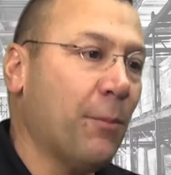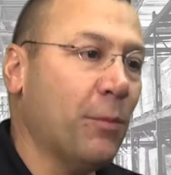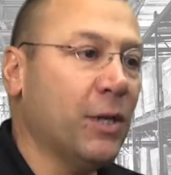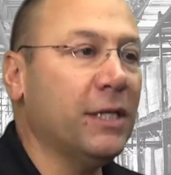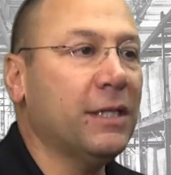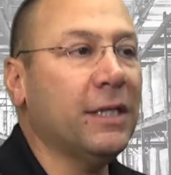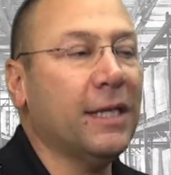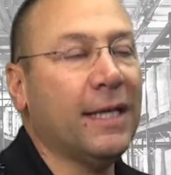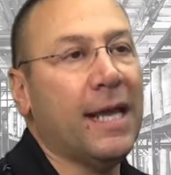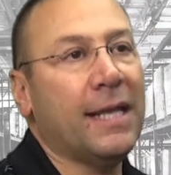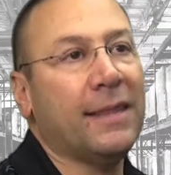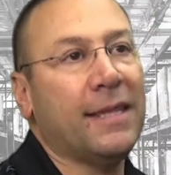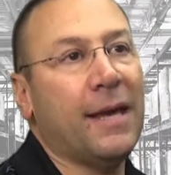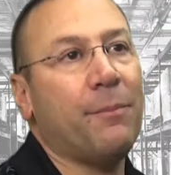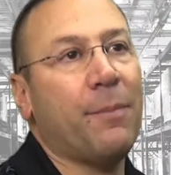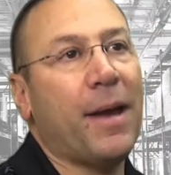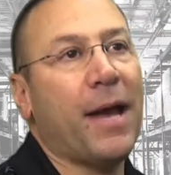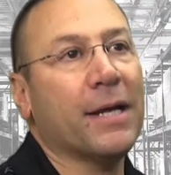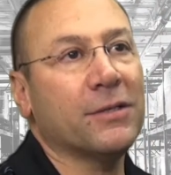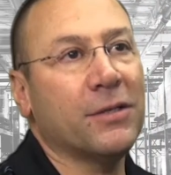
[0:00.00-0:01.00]
and we indicate
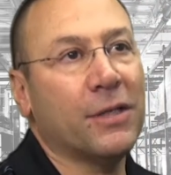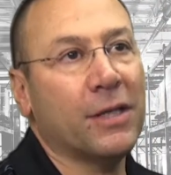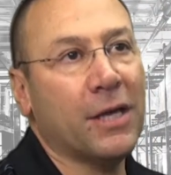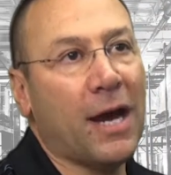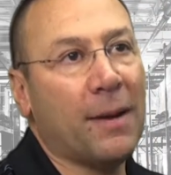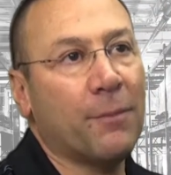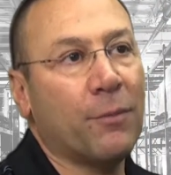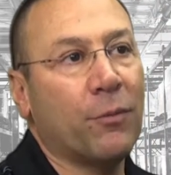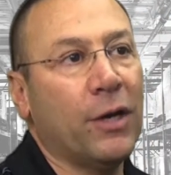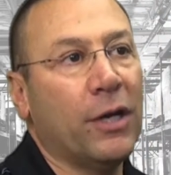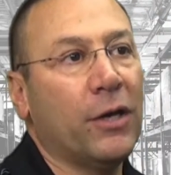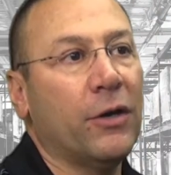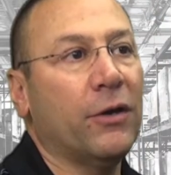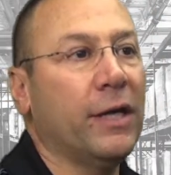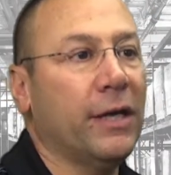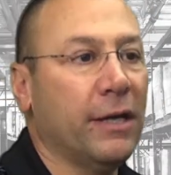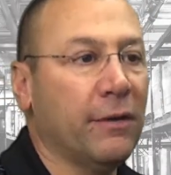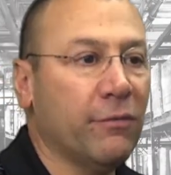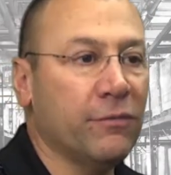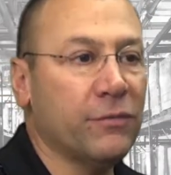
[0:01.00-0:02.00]
that back to the
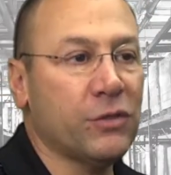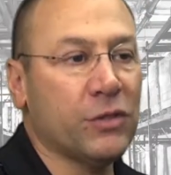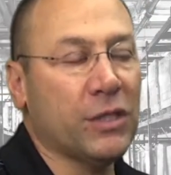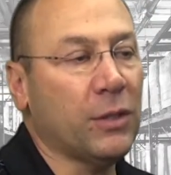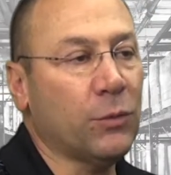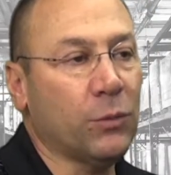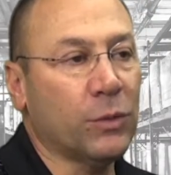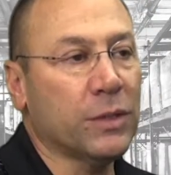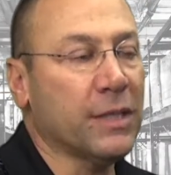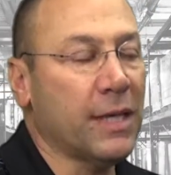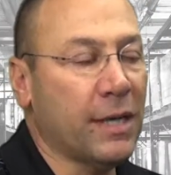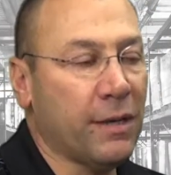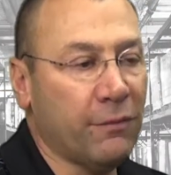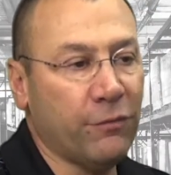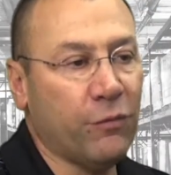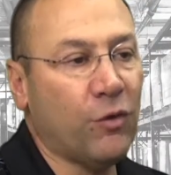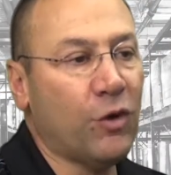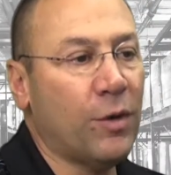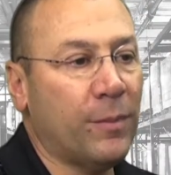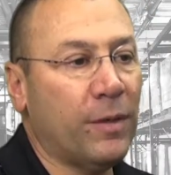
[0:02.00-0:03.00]
operator in a sequence, in
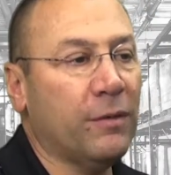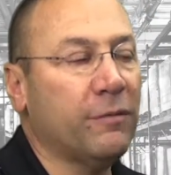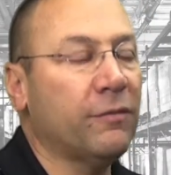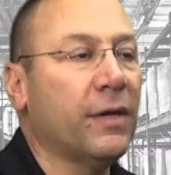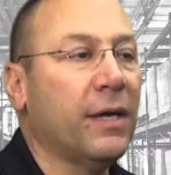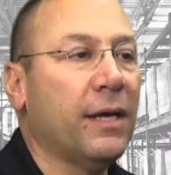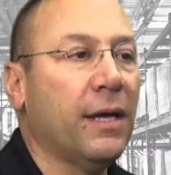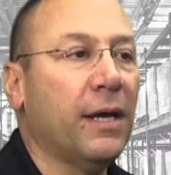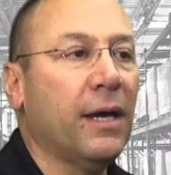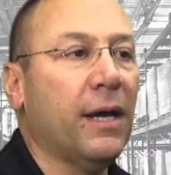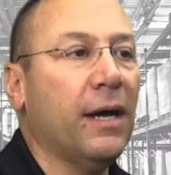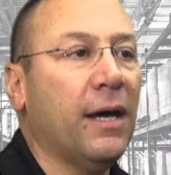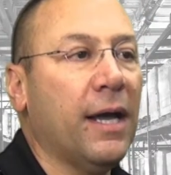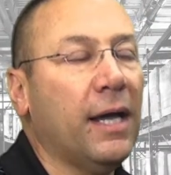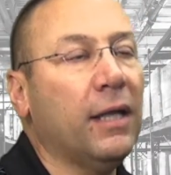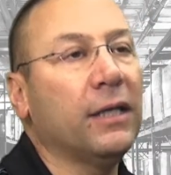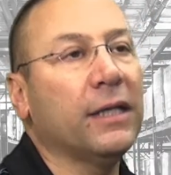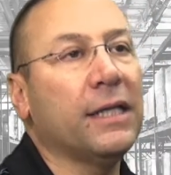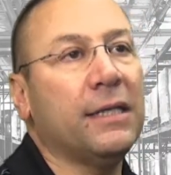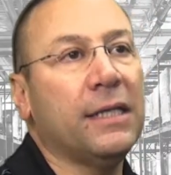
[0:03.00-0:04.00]
a form of
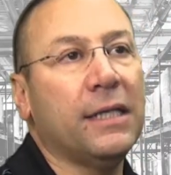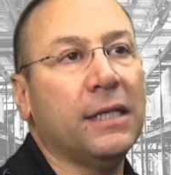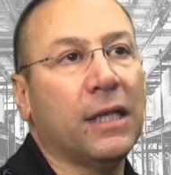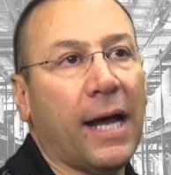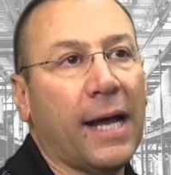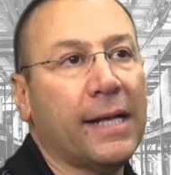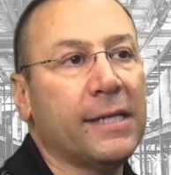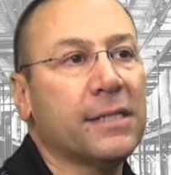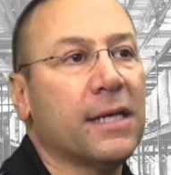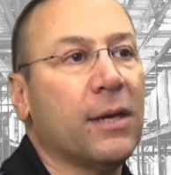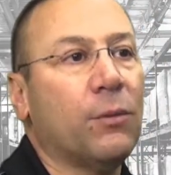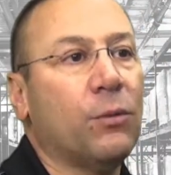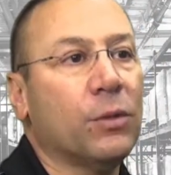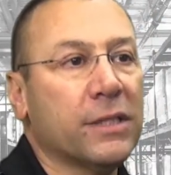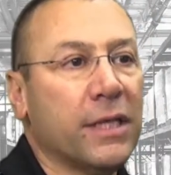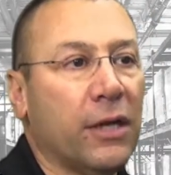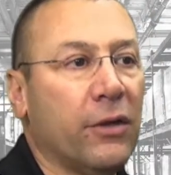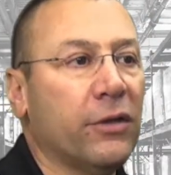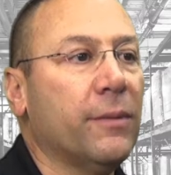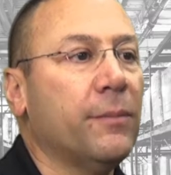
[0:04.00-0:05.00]
LED lights that
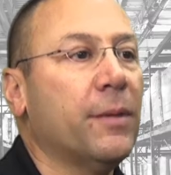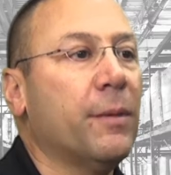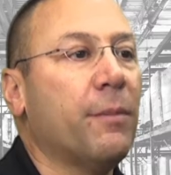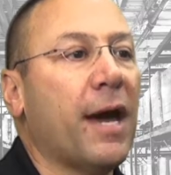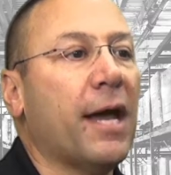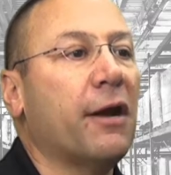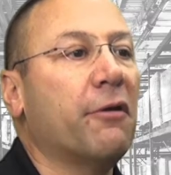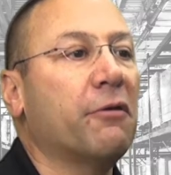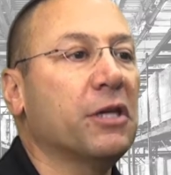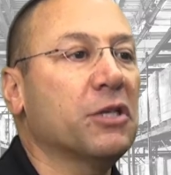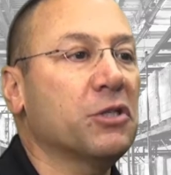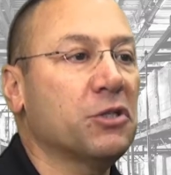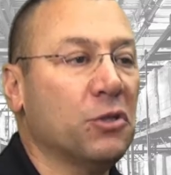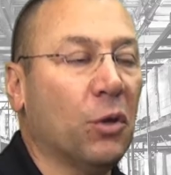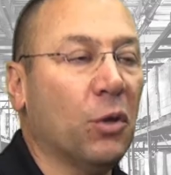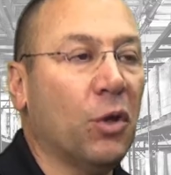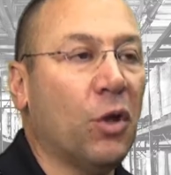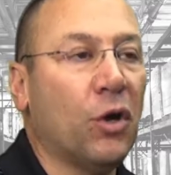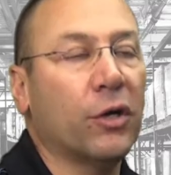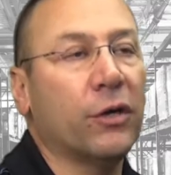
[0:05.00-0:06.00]
will tell them the battery is
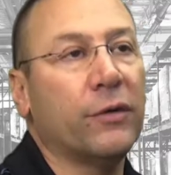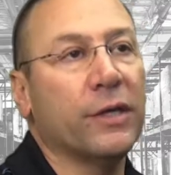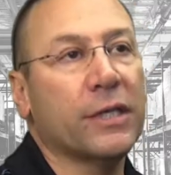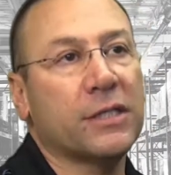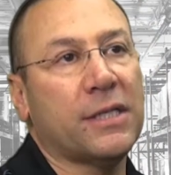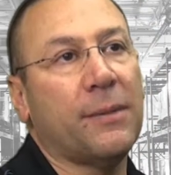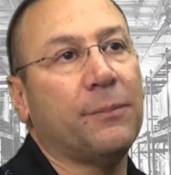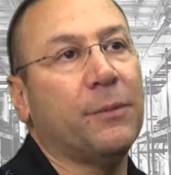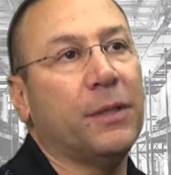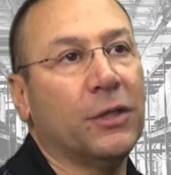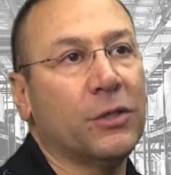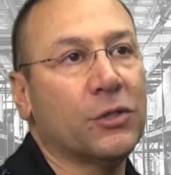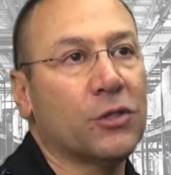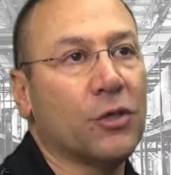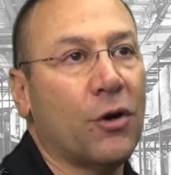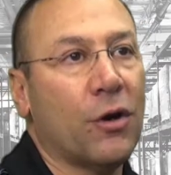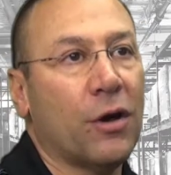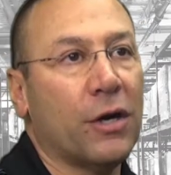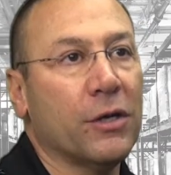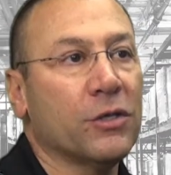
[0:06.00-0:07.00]
no longer accepting a
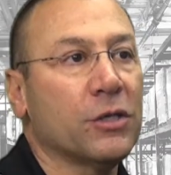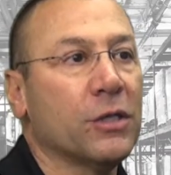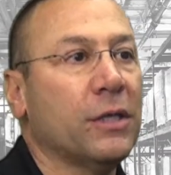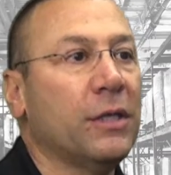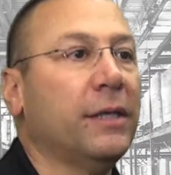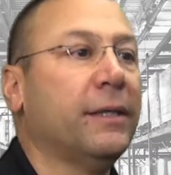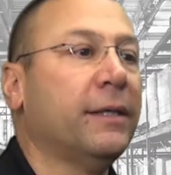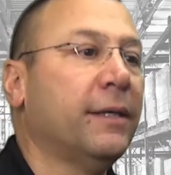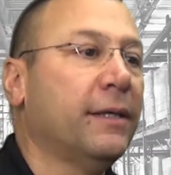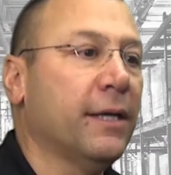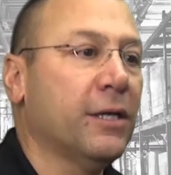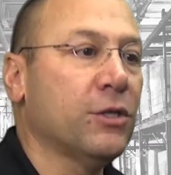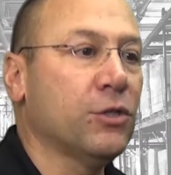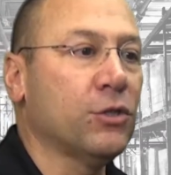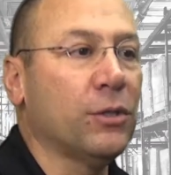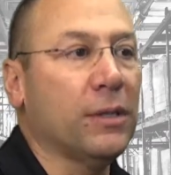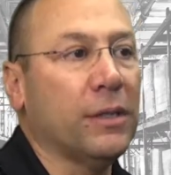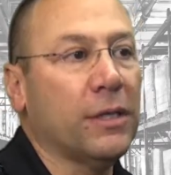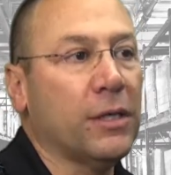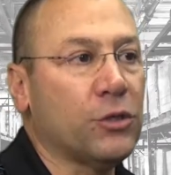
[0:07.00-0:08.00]
charge.
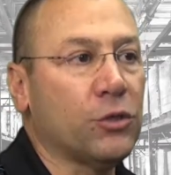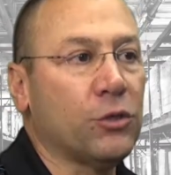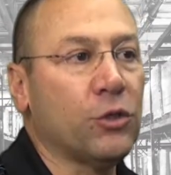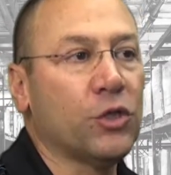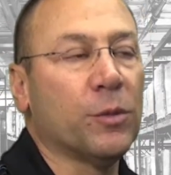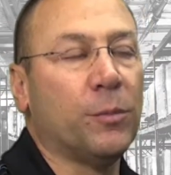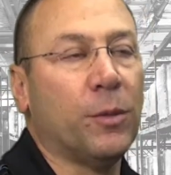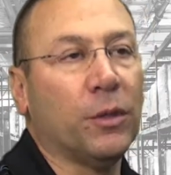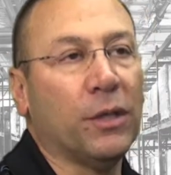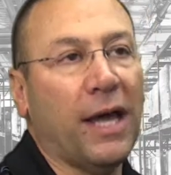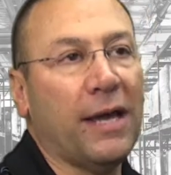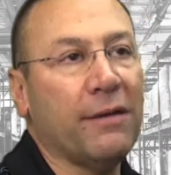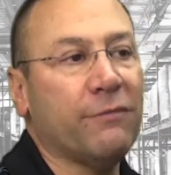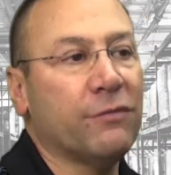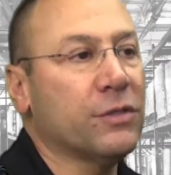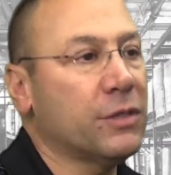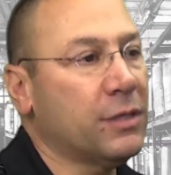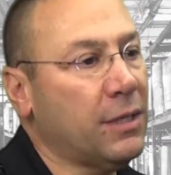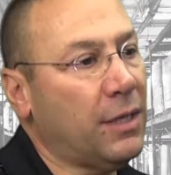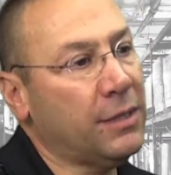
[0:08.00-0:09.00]
Its usable
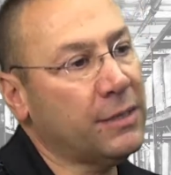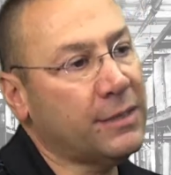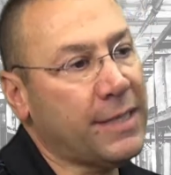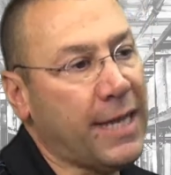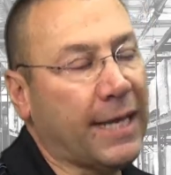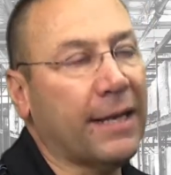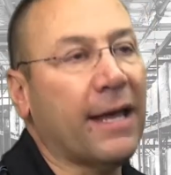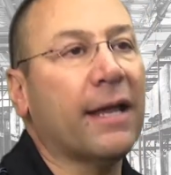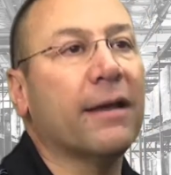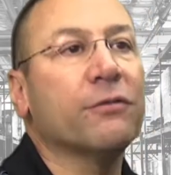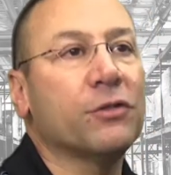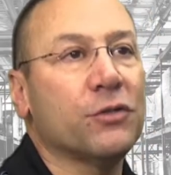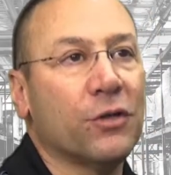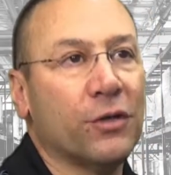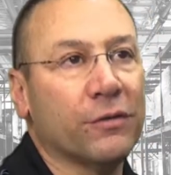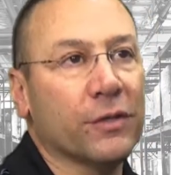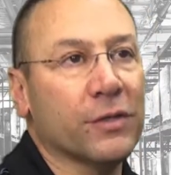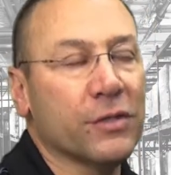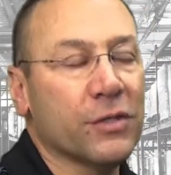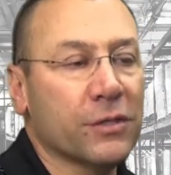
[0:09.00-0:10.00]
life is done, take it out of
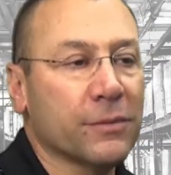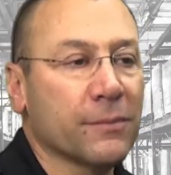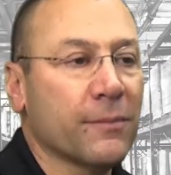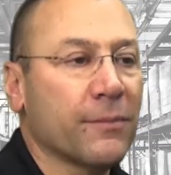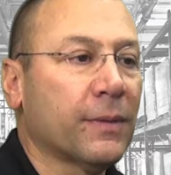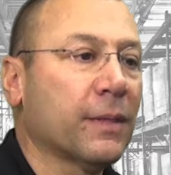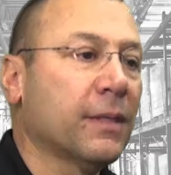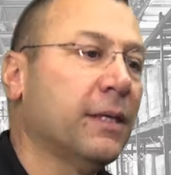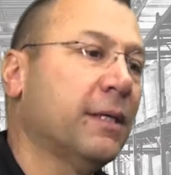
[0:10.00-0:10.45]
service.